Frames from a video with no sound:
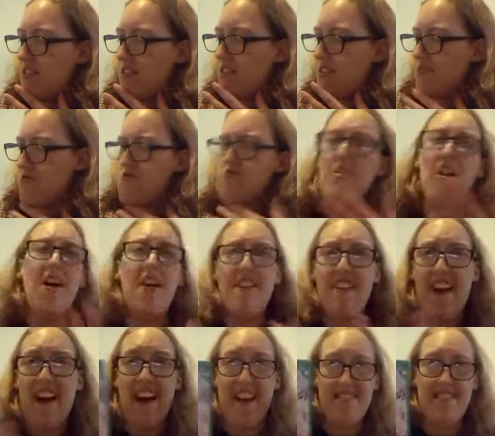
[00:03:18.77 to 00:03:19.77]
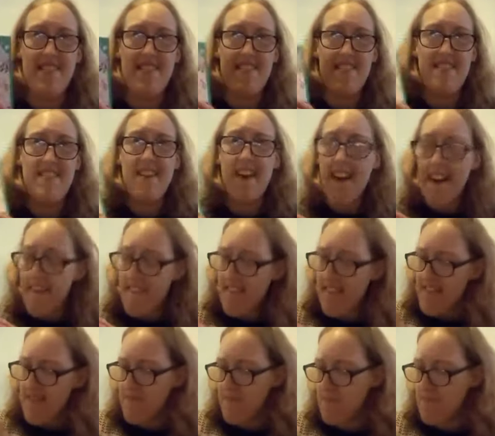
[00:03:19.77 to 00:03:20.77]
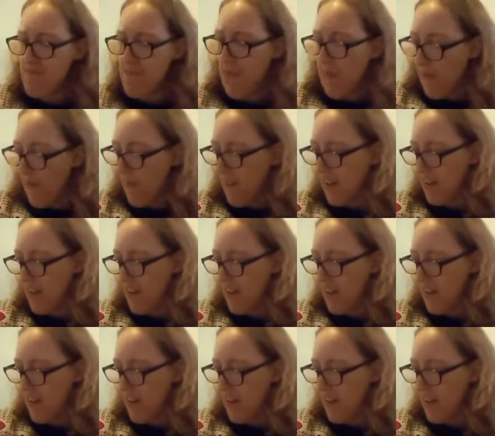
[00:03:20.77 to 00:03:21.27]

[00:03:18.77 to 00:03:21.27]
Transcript: I actually, charming book.